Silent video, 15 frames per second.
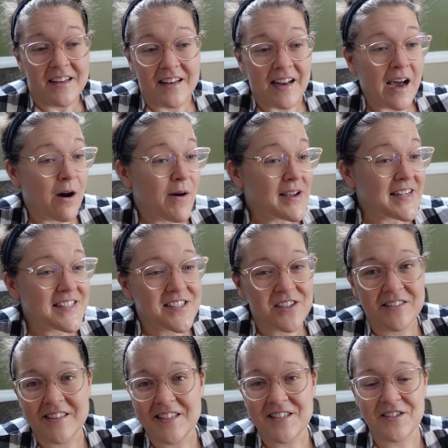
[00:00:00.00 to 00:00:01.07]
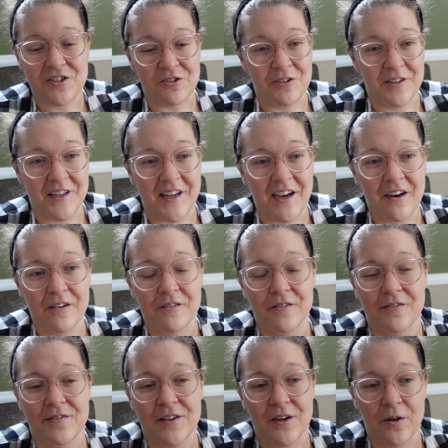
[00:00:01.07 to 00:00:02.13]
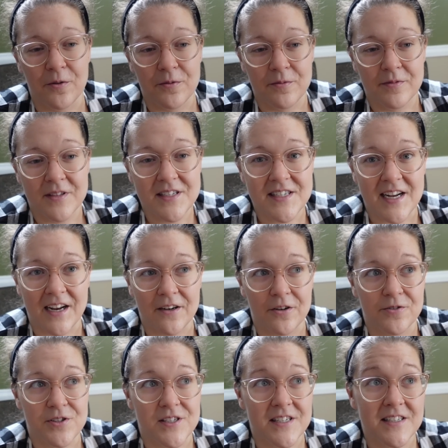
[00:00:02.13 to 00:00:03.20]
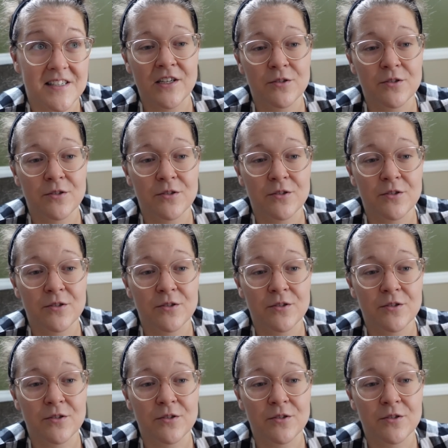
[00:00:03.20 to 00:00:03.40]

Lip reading: now I can start this journey of, you know, this diagnosis.